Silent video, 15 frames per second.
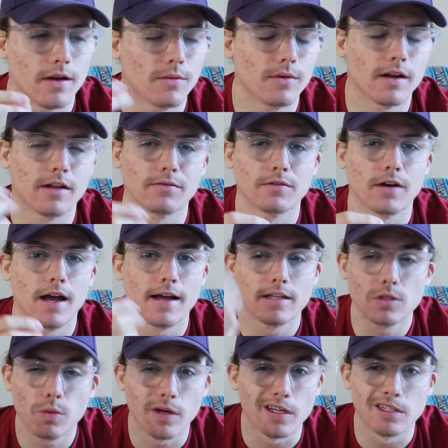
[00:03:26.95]
Whatever. I
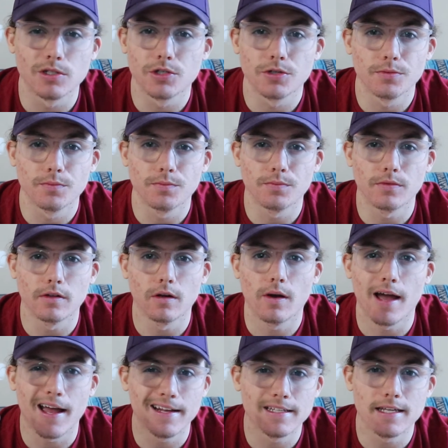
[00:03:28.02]
twitched. I had